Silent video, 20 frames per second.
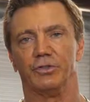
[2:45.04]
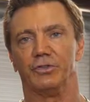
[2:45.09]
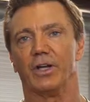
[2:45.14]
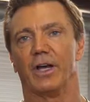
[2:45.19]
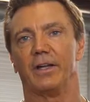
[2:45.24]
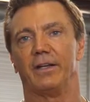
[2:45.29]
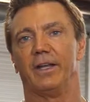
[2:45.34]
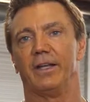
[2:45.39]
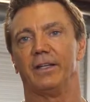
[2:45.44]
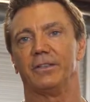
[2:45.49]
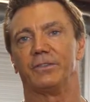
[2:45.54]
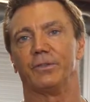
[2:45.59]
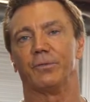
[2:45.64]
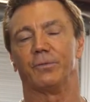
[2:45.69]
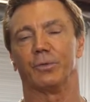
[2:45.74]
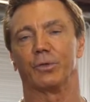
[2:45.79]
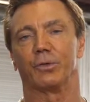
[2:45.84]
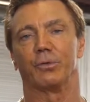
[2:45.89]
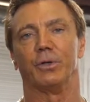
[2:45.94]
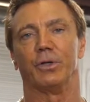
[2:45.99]
is John Hansen
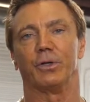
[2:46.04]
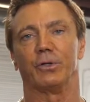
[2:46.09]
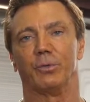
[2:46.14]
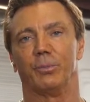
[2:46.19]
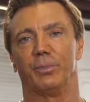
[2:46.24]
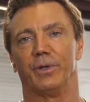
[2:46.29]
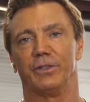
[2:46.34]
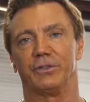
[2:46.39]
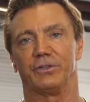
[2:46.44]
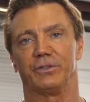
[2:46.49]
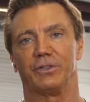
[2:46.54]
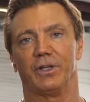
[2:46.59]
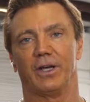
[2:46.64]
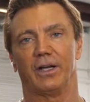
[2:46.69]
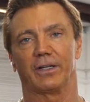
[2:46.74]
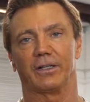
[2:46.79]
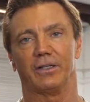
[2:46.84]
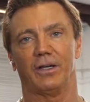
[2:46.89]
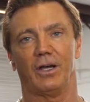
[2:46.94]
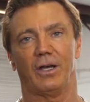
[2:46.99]
for
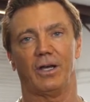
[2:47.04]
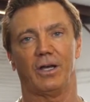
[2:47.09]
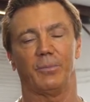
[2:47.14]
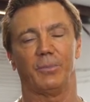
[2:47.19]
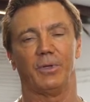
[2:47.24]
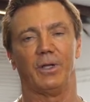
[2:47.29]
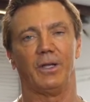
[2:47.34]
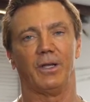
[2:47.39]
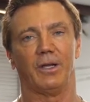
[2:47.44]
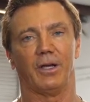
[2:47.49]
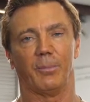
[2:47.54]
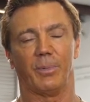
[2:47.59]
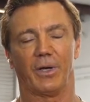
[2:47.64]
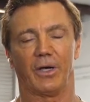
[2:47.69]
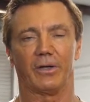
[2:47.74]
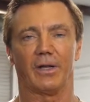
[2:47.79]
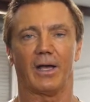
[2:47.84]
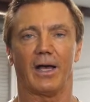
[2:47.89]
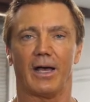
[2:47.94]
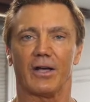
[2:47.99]
CriticalBench.com
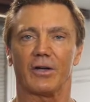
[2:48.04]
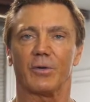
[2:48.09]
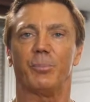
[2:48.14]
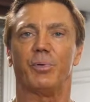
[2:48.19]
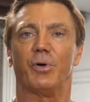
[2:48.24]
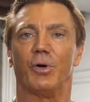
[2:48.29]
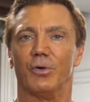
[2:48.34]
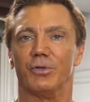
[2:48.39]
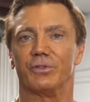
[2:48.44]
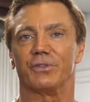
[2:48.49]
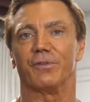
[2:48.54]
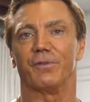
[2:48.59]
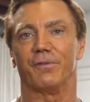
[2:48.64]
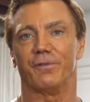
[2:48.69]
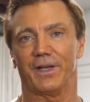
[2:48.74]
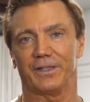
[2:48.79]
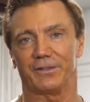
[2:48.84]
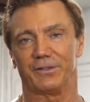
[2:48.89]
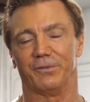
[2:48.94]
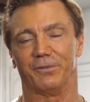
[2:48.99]
about how to pose
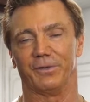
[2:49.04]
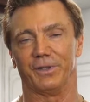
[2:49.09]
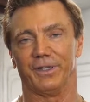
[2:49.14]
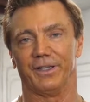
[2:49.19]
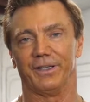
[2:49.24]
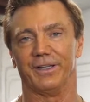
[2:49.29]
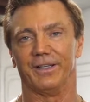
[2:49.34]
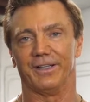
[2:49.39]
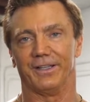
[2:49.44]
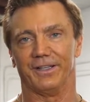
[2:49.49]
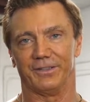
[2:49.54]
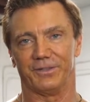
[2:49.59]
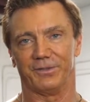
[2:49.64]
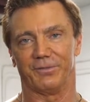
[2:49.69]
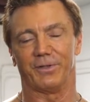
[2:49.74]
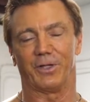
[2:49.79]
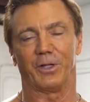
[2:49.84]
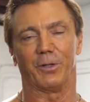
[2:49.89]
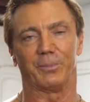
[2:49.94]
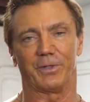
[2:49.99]
effectively and
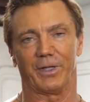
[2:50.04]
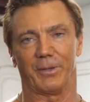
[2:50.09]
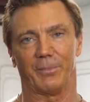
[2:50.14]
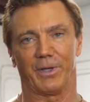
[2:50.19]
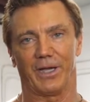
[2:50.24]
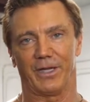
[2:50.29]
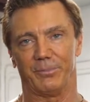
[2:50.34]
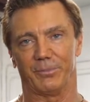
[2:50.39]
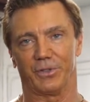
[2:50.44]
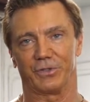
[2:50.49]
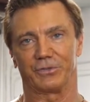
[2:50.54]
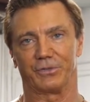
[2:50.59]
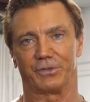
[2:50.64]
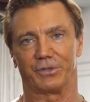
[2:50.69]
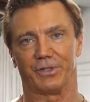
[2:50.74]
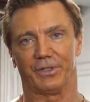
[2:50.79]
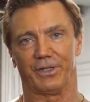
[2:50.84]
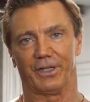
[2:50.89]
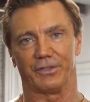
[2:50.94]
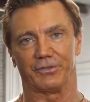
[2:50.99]
develop that mind-muscle
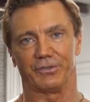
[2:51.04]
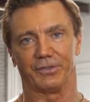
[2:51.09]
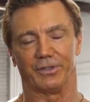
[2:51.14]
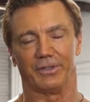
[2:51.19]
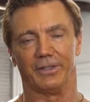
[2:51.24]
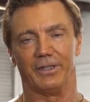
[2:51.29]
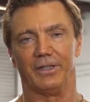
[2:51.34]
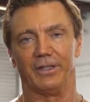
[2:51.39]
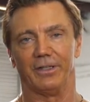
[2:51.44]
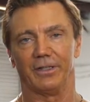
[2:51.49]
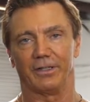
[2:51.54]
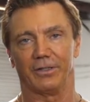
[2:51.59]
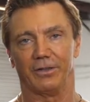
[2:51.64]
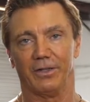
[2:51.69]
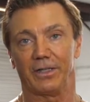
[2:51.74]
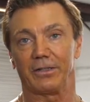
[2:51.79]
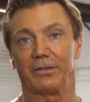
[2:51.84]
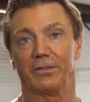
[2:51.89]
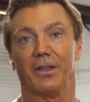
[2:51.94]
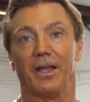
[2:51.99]
connection.
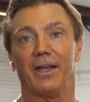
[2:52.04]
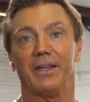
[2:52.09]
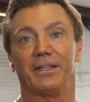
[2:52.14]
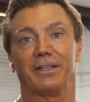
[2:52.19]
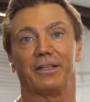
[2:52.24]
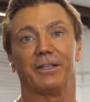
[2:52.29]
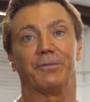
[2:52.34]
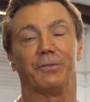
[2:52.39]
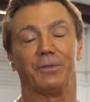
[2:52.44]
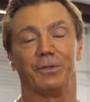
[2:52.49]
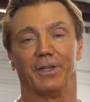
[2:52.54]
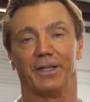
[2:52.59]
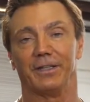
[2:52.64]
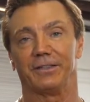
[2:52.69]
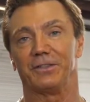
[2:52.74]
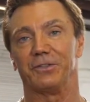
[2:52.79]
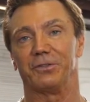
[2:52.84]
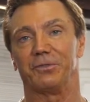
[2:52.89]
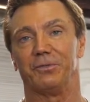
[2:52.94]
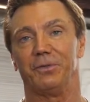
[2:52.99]
Click like if you
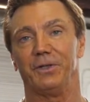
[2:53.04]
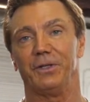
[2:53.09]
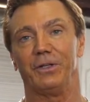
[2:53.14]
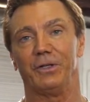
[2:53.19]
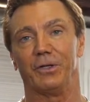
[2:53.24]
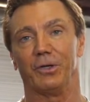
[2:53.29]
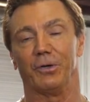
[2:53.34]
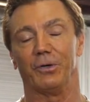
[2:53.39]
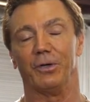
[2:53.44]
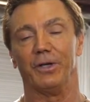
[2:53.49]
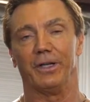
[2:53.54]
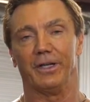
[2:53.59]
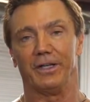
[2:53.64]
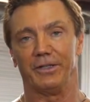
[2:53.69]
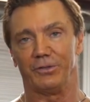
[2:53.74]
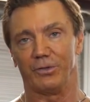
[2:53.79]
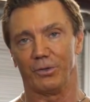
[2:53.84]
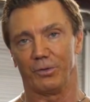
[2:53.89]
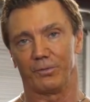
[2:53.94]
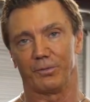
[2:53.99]
like this video,
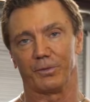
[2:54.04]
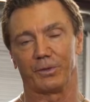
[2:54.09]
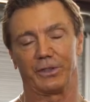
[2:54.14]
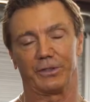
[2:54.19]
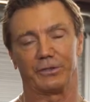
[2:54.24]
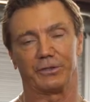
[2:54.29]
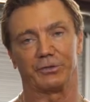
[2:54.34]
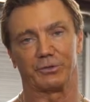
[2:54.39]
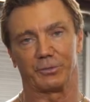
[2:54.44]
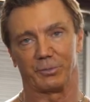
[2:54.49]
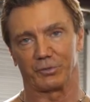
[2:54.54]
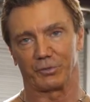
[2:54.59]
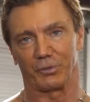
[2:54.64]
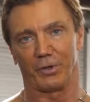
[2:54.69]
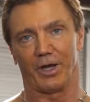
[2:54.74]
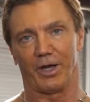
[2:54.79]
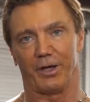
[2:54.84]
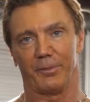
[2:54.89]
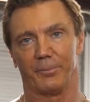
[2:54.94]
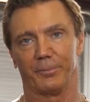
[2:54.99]
and don't forget to
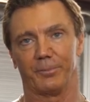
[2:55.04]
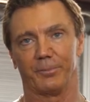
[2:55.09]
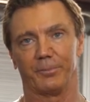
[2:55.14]
subscribe.